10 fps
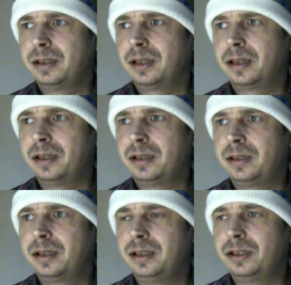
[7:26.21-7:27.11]
I, th I,
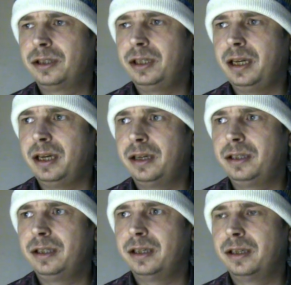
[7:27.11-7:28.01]
think she,
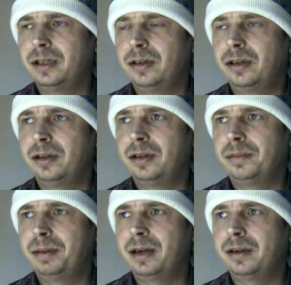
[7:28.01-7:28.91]
she, uh, her
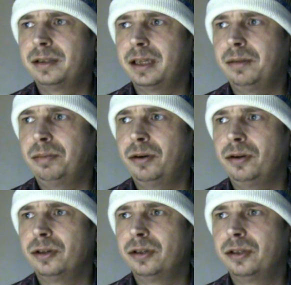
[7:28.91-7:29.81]
parents had a
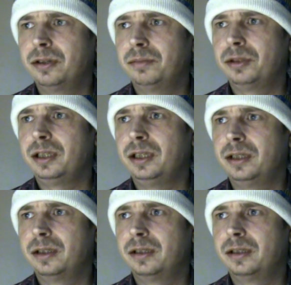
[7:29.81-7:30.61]
Pong machine.